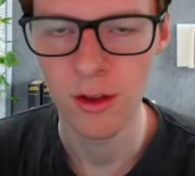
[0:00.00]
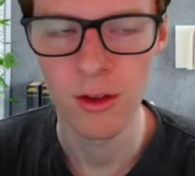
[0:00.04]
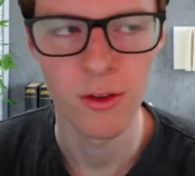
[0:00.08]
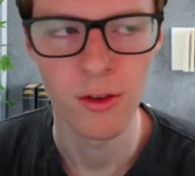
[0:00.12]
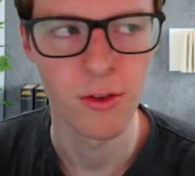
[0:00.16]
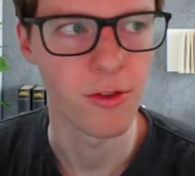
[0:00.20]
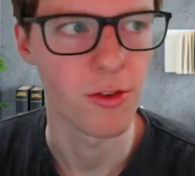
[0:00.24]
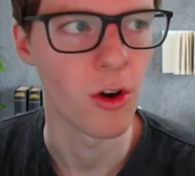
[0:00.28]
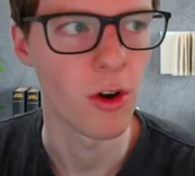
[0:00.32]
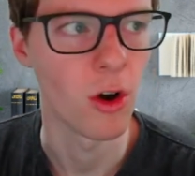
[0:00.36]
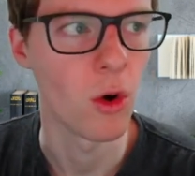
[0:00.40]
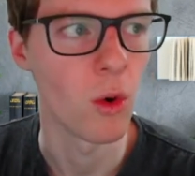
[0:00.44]

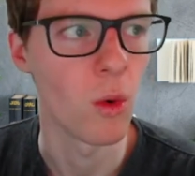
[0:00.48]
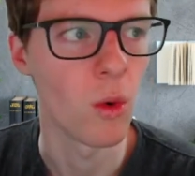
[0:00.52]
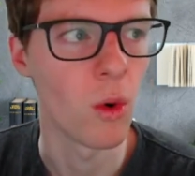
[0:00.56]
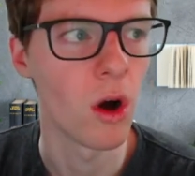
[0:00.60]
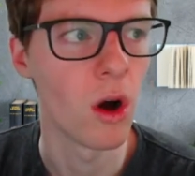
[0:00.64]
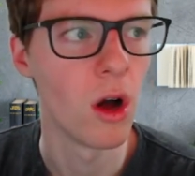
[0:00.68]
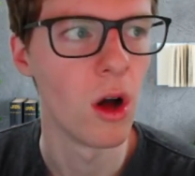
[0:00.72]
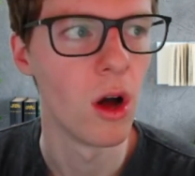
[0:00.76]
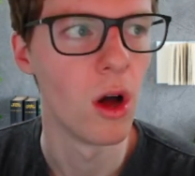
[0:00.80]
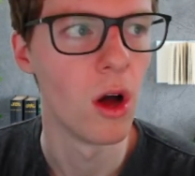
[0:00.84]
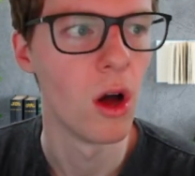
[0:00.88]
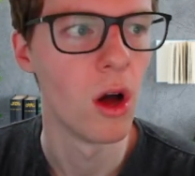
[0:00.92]
So
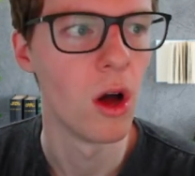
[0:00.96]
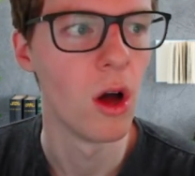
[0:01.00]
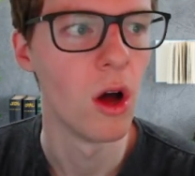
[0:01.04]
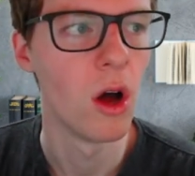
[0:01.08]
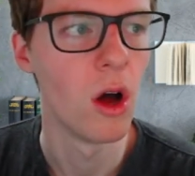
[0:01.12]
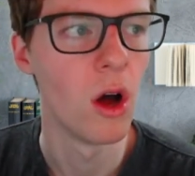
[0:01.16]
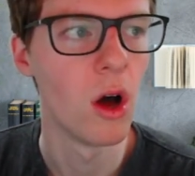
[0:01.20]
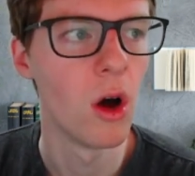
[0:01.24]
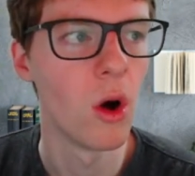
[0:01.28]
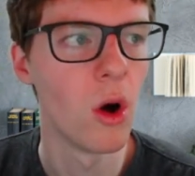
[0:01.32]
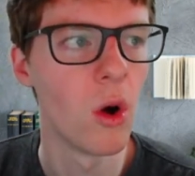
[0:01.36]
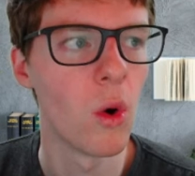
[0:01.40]

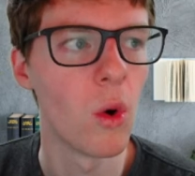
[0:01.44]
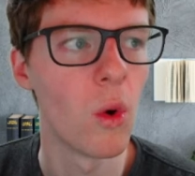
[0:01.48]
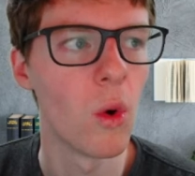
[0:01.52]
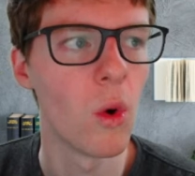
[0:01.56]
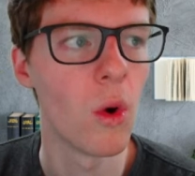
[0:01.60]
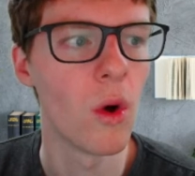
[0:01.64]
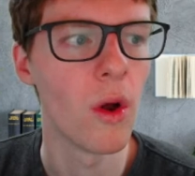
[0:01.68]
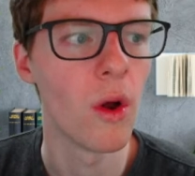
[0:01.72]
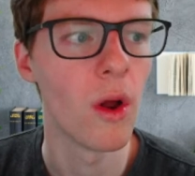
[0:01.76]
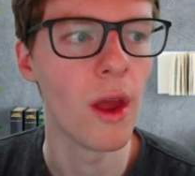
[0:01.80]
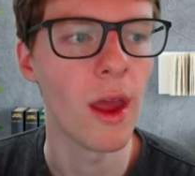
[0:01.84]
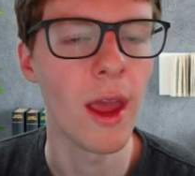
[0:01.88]

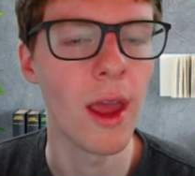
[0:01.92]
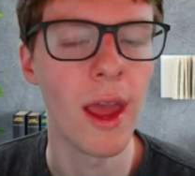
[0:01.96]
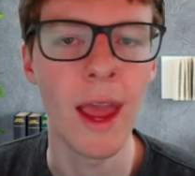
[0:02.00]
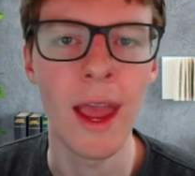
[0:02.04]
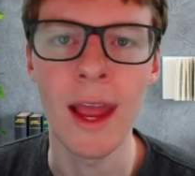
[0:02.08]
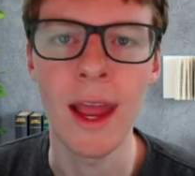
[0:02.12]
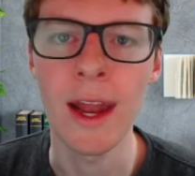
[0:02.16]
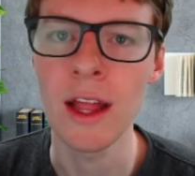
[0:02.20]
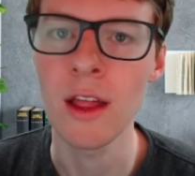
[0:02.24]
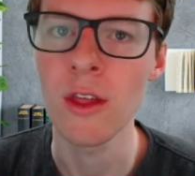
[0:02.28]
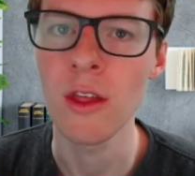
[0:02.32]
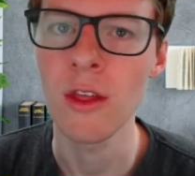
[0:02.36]

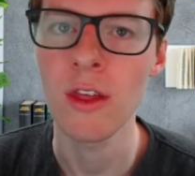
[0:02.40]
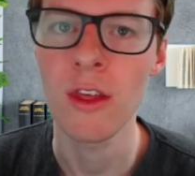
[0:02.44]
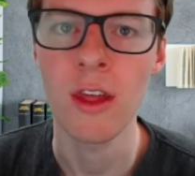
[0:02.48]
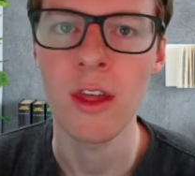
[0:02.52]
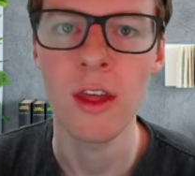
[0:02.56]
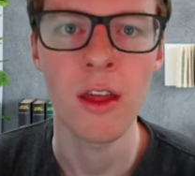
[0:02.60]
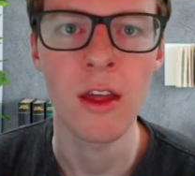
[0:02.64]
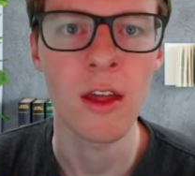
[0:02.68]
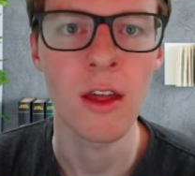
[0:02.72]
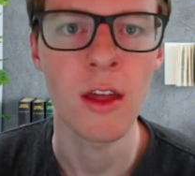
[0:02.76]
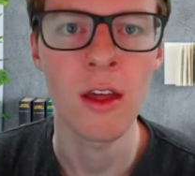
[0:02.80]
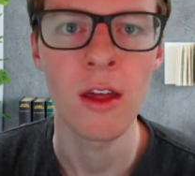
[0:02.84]

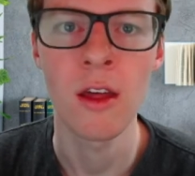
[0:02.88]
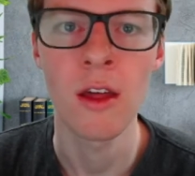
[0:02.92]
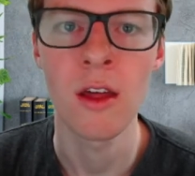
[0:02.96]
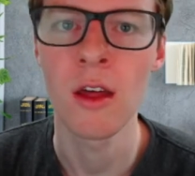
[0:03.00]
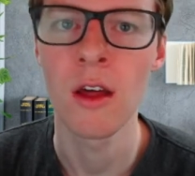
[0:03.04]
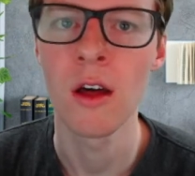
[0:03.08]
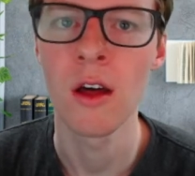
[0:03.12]
anything